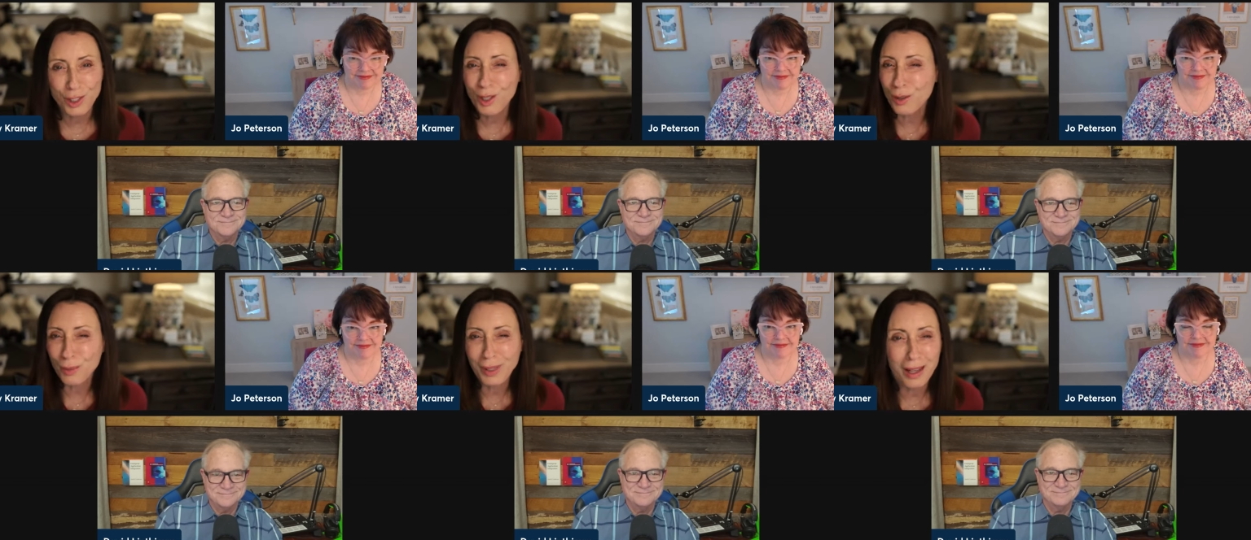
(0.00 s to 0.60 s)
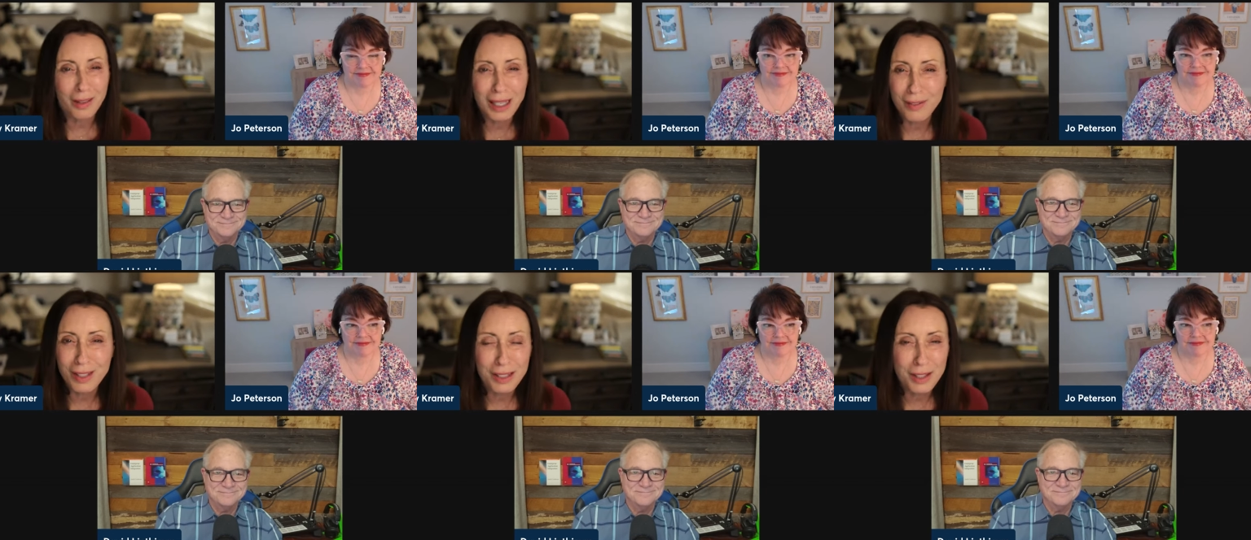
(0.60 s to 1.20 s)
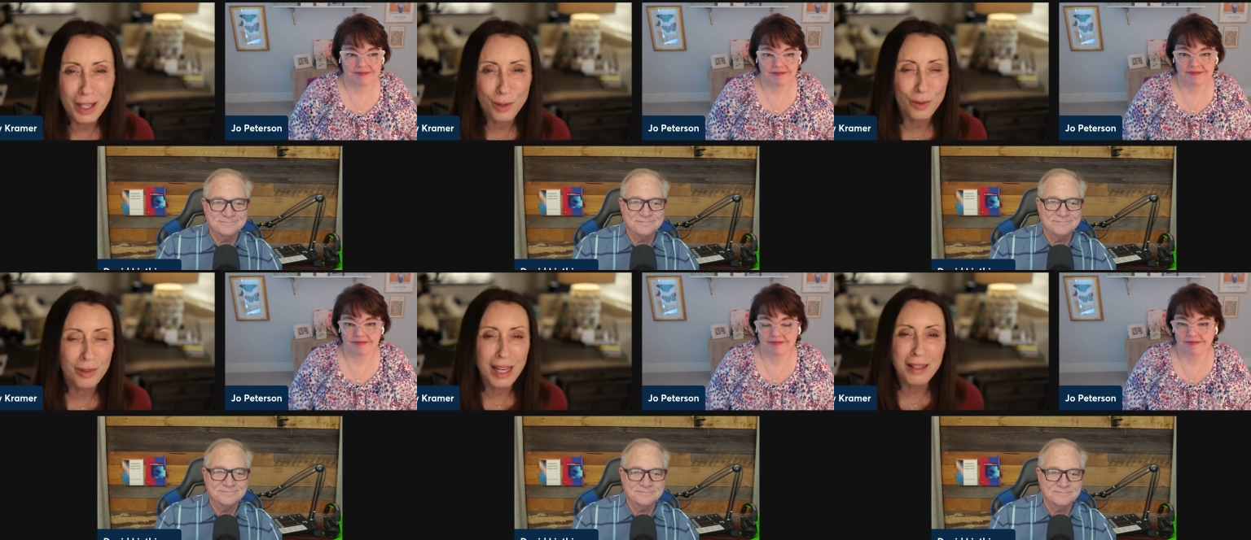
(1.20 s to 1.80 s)
Speaker 1: You know, the reality of it is, though,
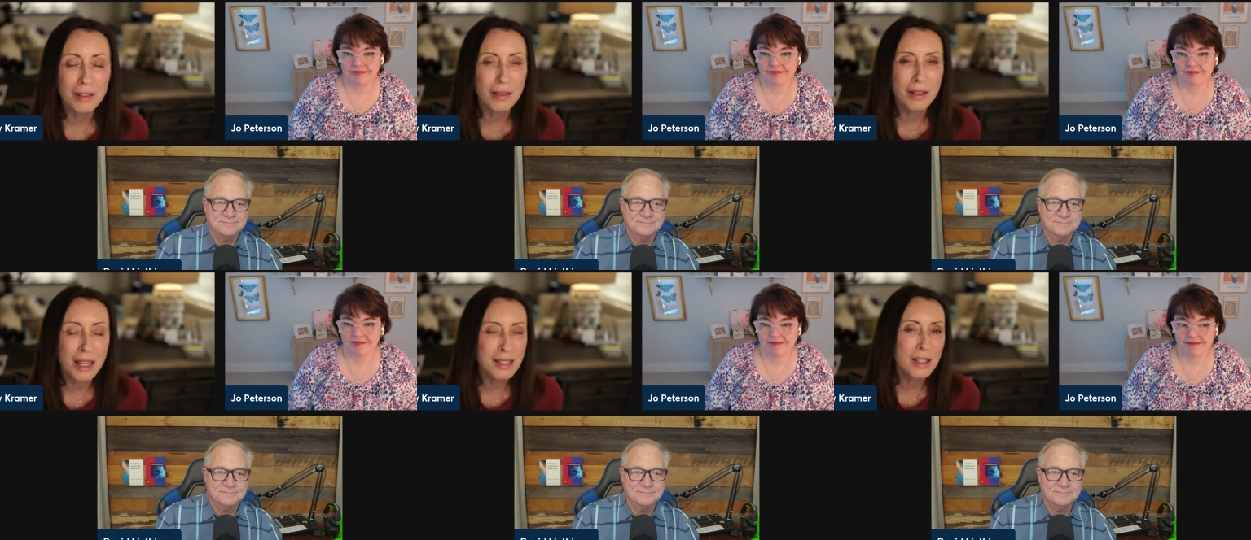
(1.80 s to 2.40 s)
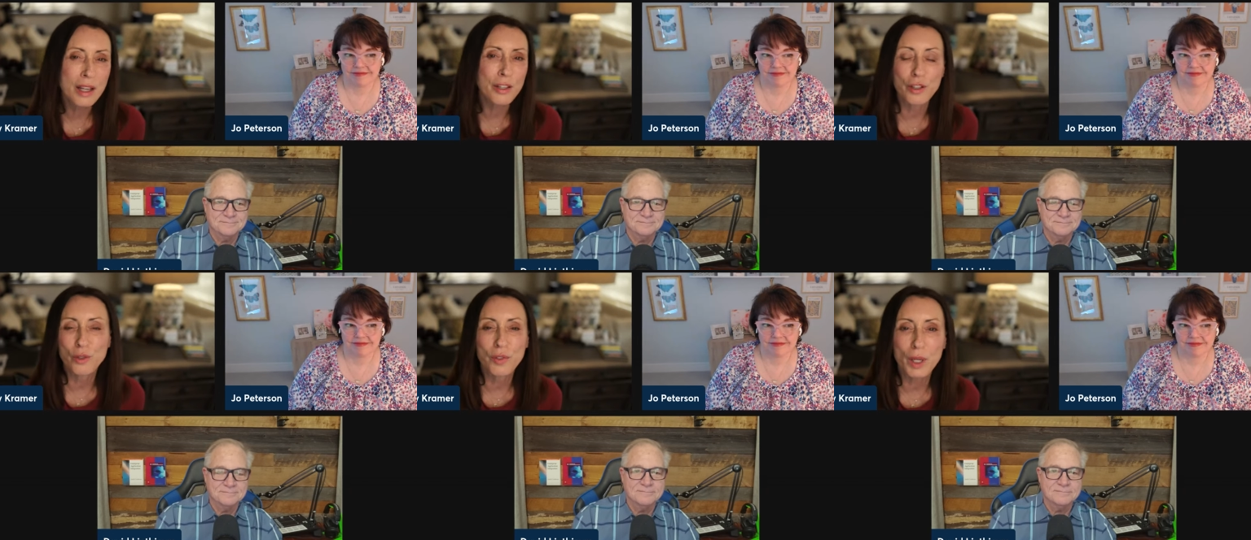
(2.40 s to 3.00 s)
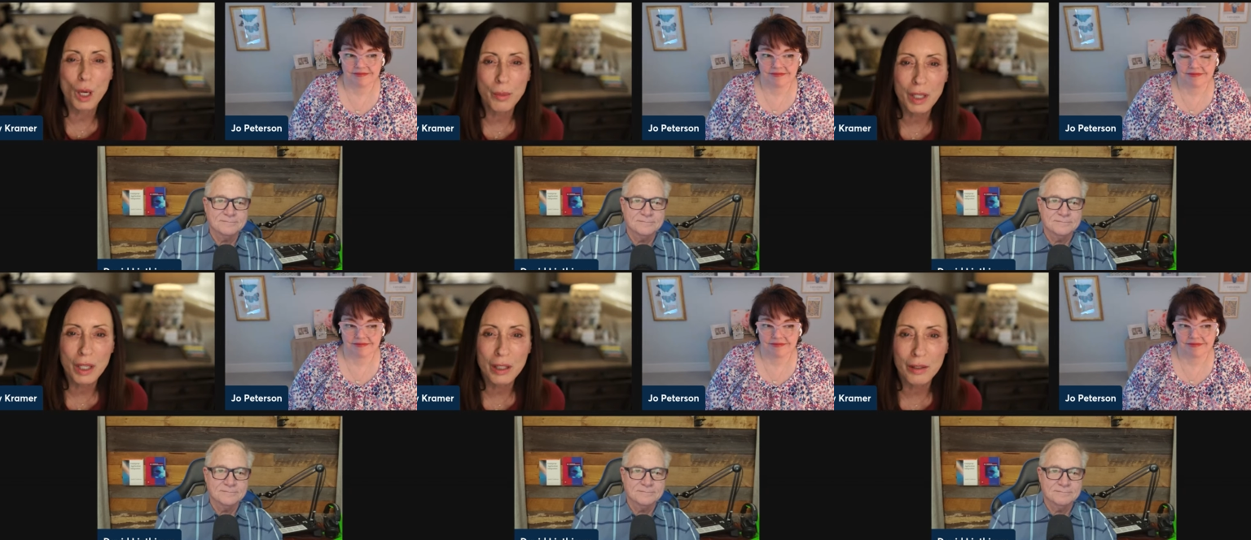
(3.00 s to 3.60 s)
that that's not a new
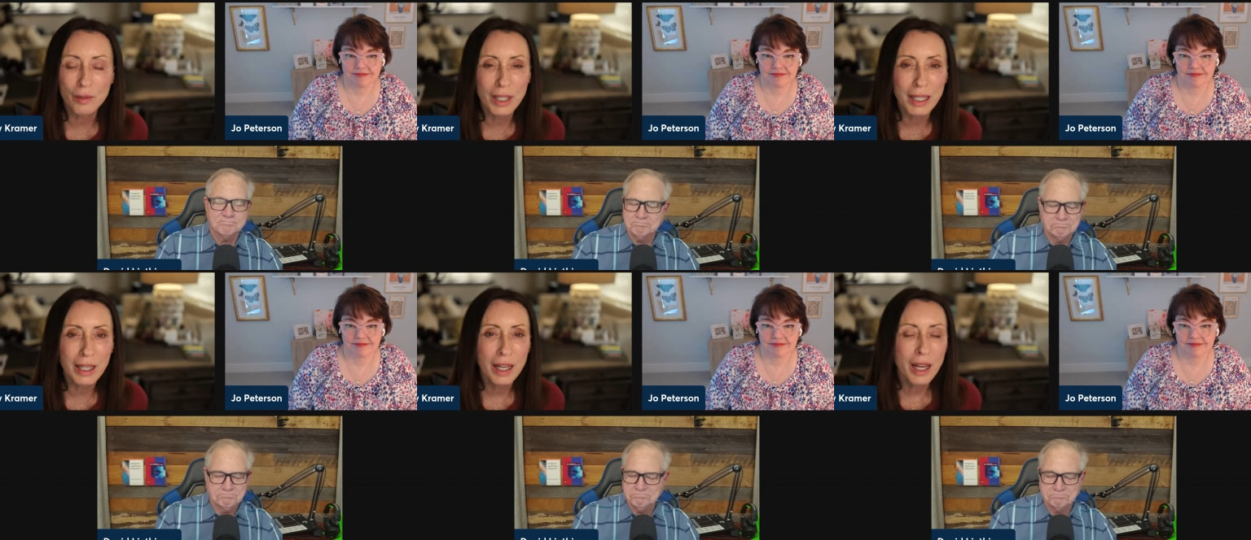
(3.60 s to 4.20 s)
phenomenon, right?